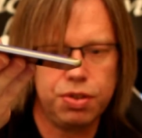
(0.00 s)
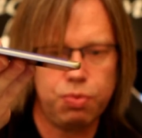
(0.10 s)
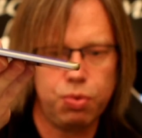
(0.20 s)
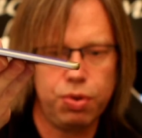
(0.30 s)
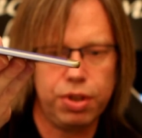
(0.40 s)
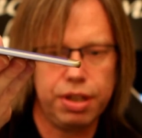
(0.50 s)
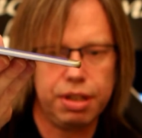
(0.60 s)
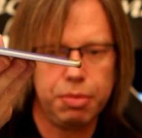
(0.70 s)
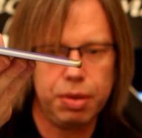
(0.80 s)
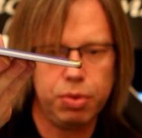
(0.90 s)
It's real, and I
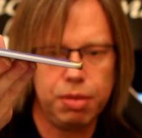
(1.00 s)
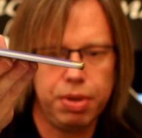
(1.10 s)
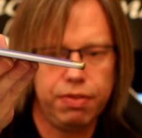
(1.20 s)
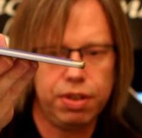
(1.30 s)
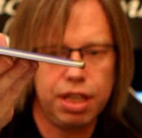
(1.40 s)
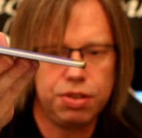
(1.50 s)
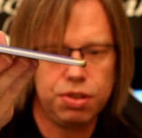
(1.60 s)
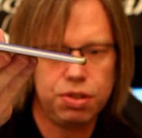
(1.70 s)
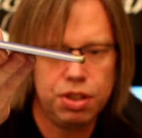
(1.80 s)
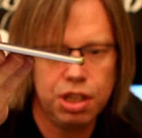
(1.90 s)
mean with the beveled
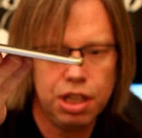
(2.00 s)
edges,